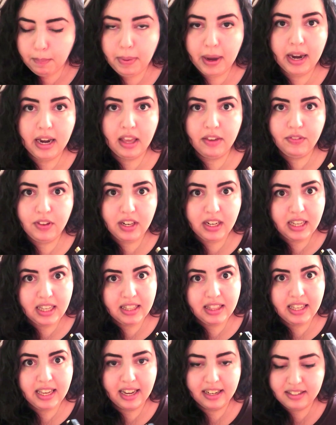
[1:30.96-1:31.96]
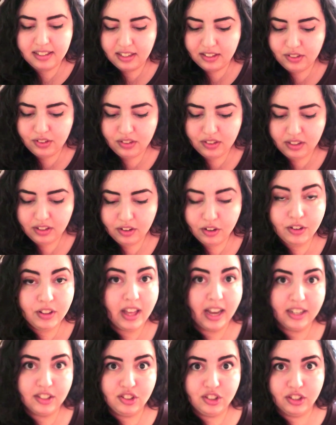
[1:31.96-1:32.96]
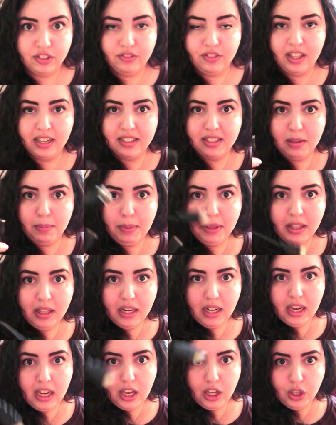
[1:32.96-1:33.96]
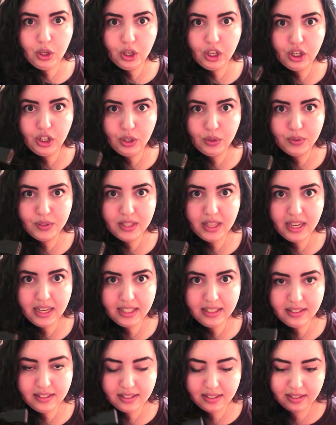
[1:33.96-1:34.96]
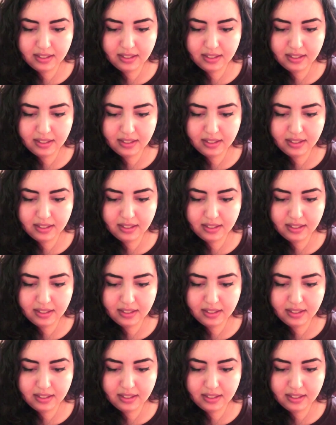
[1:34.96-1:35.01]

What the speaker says: But if you need the excess or the extra flexibility, you can use this,